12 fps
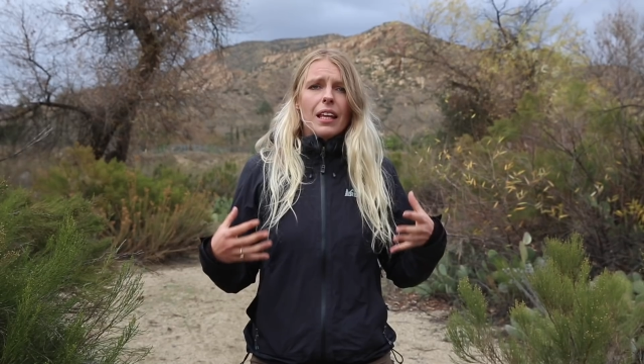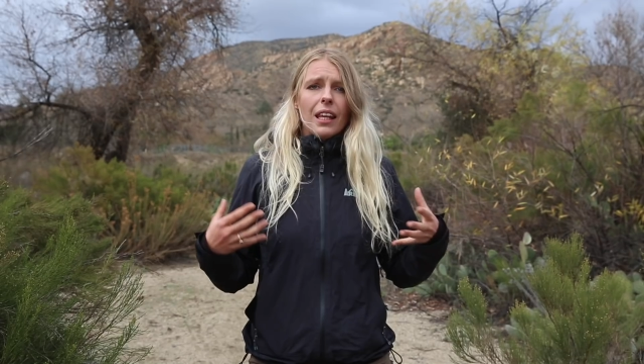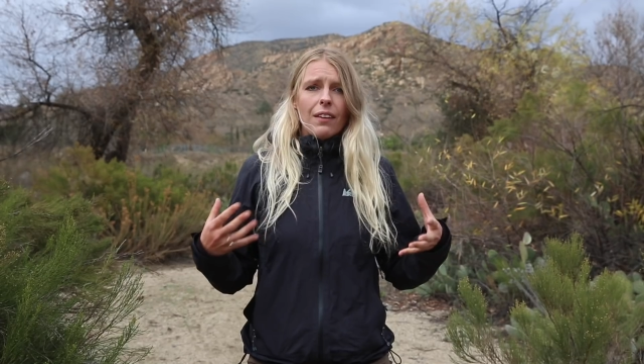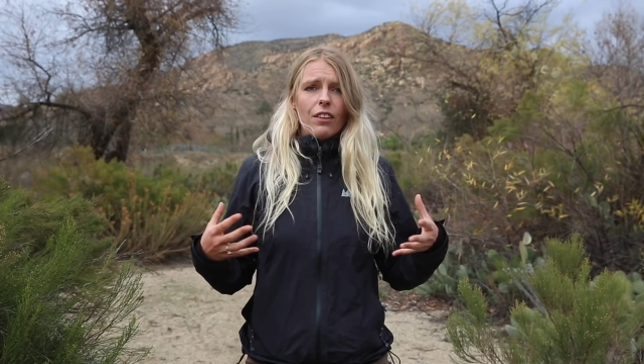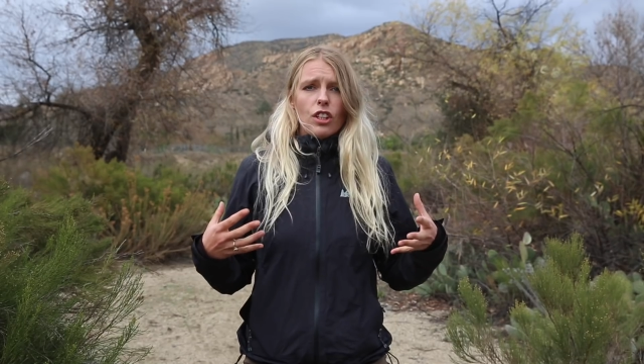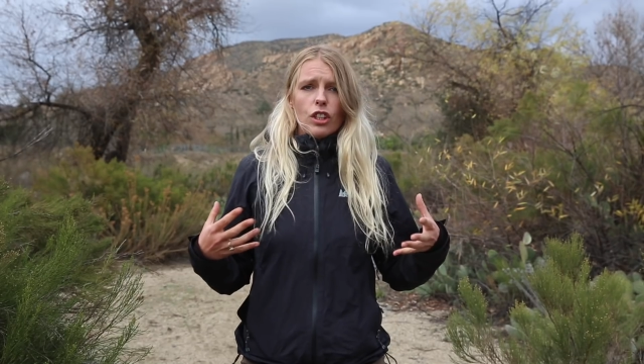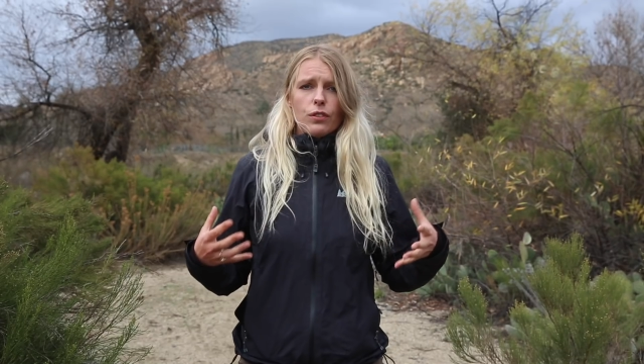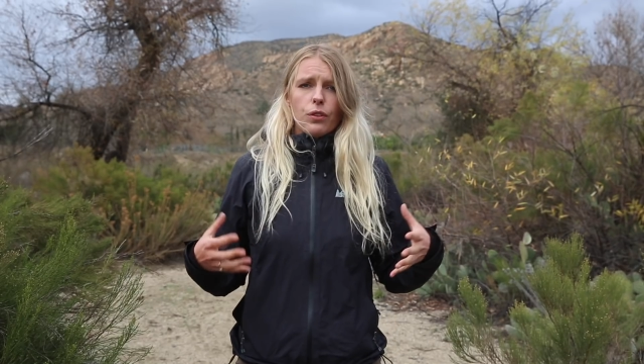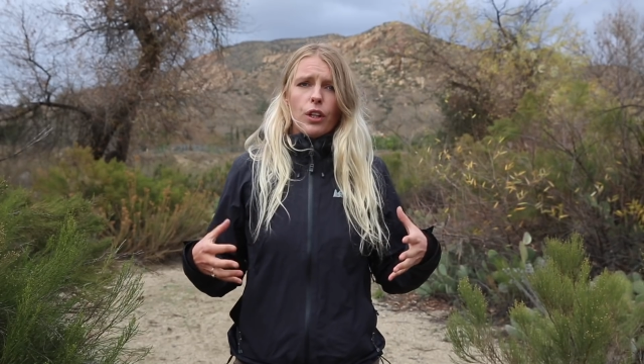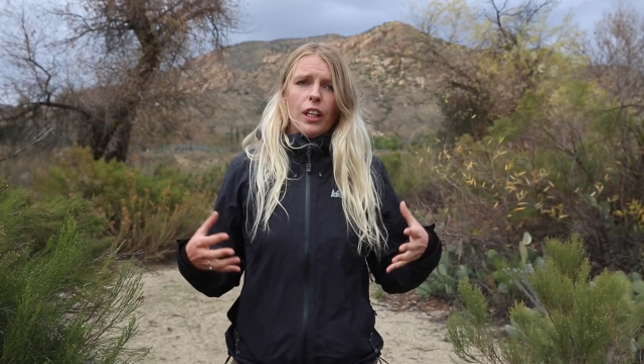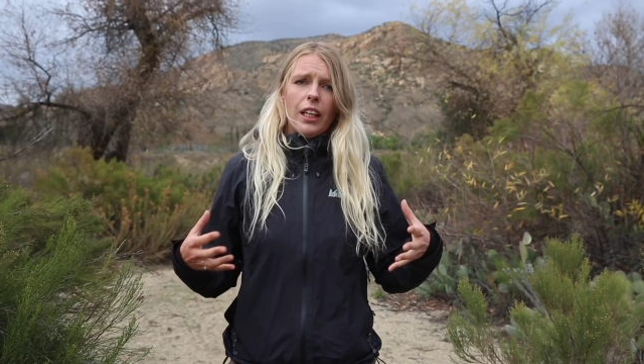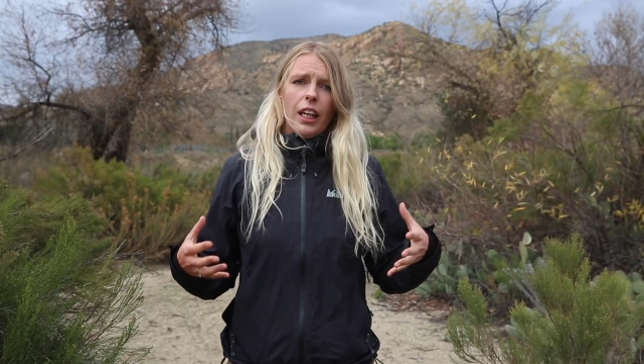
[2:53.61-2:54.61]
even just
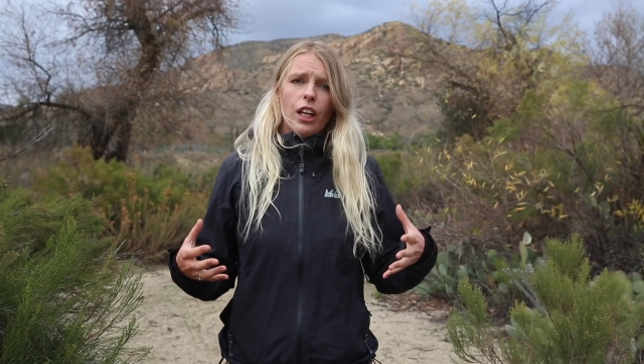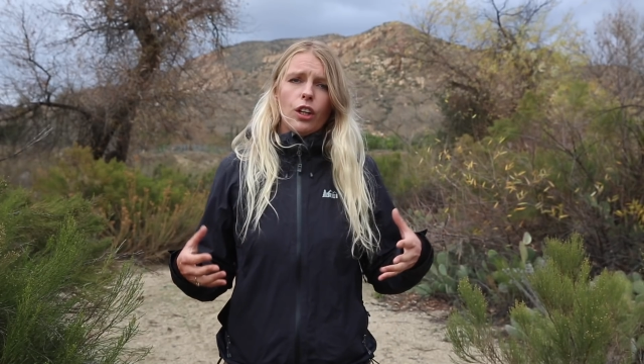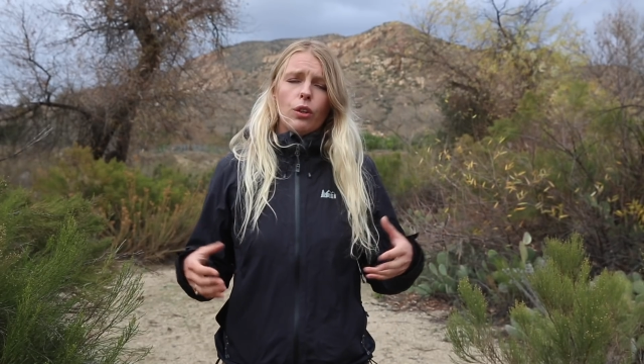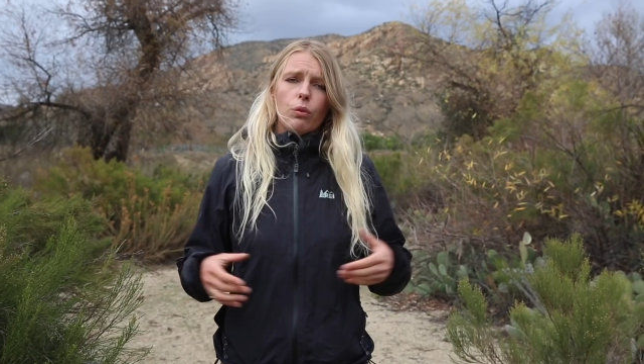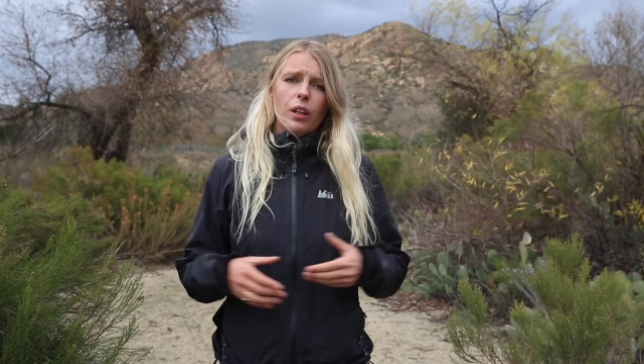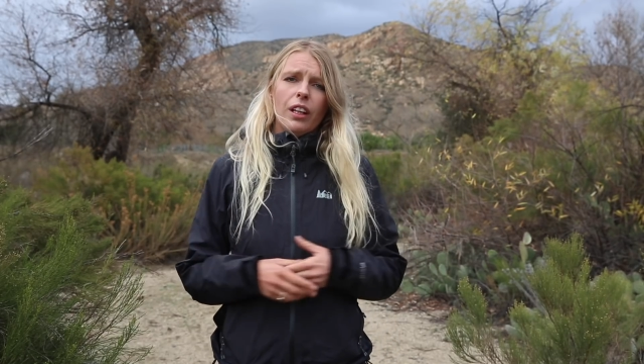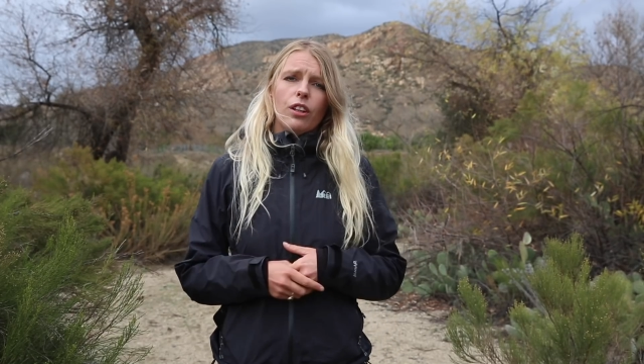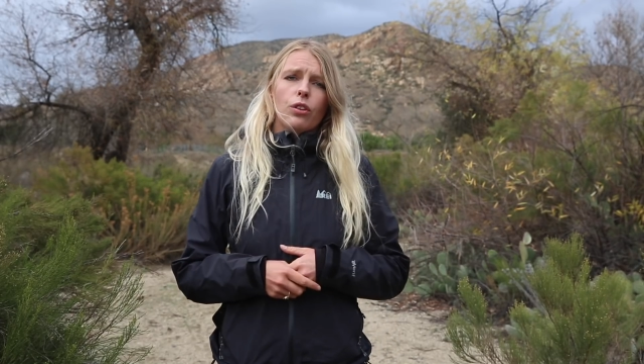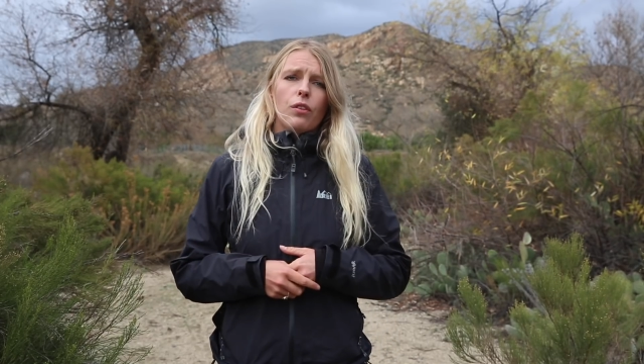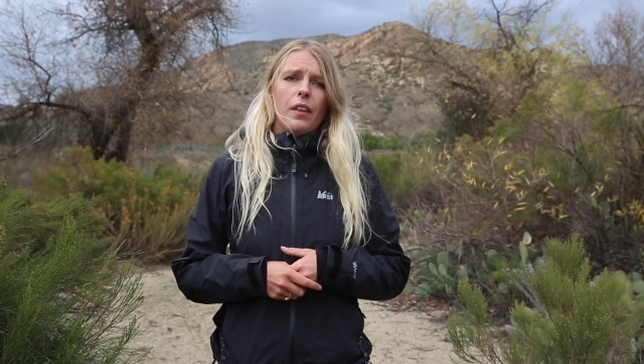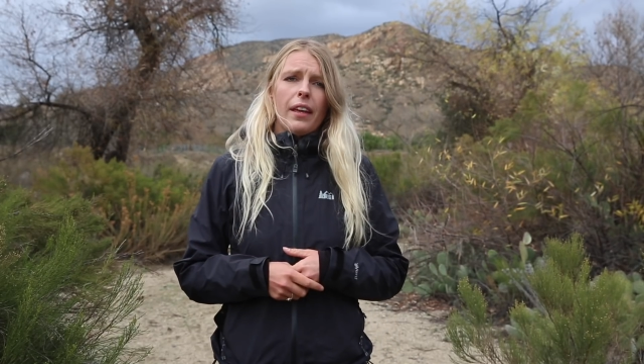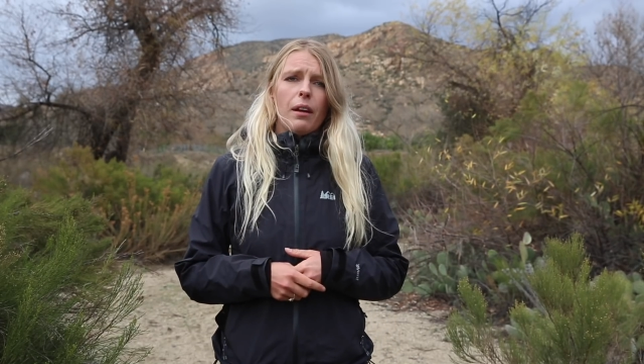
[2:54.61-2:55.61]
for a year, you really
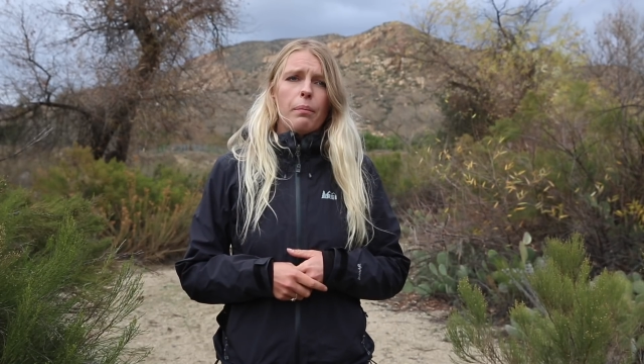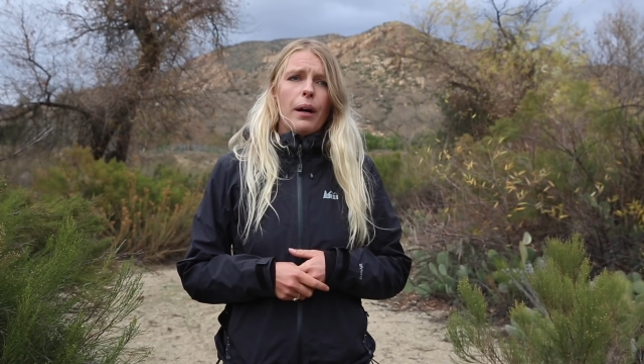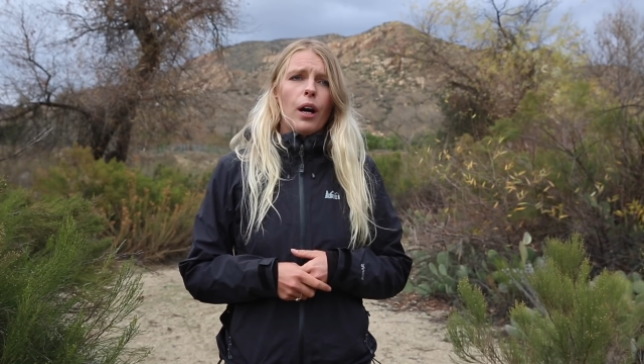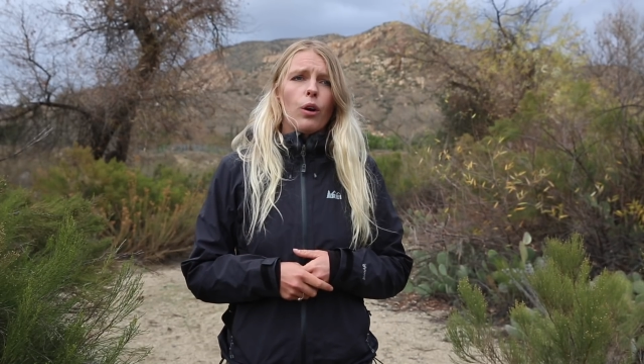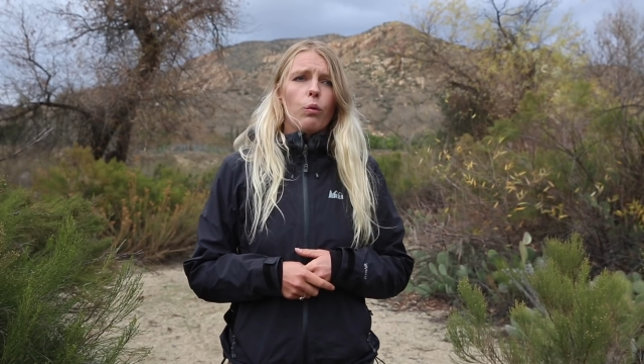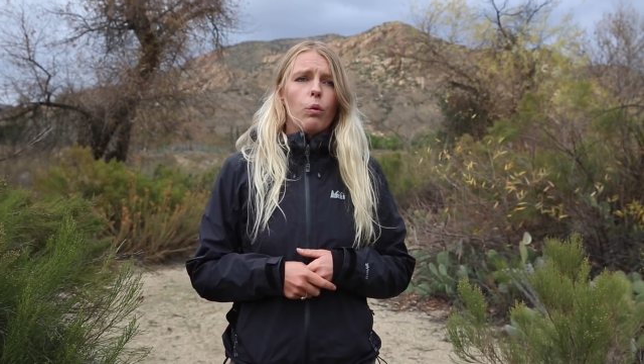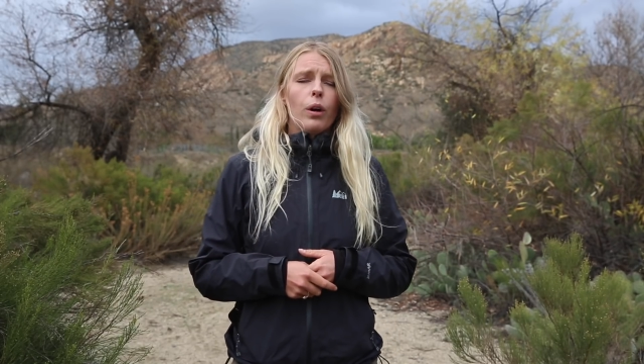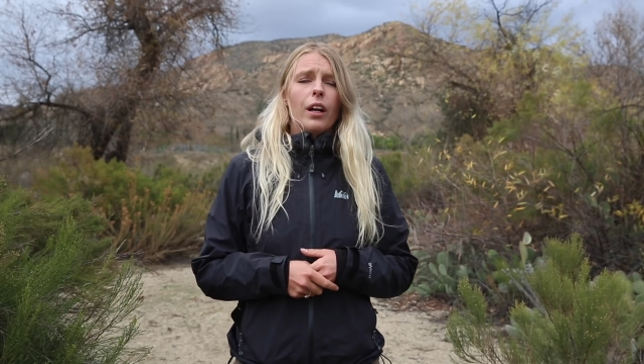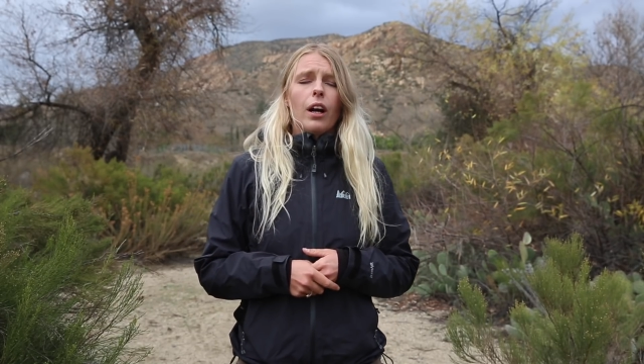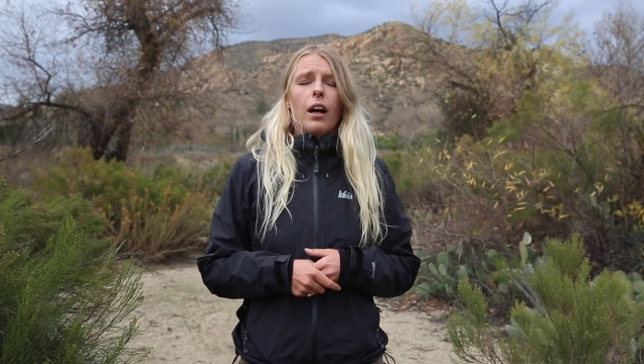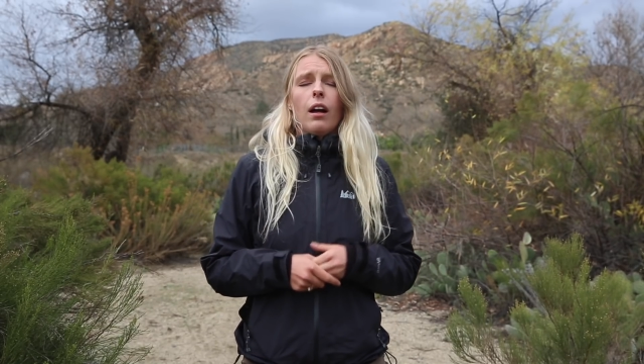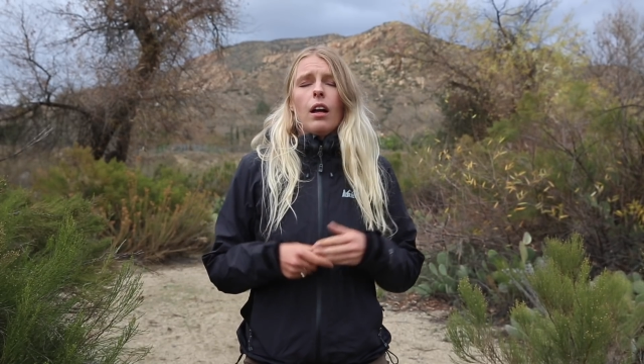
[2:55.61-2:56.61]
need to think about what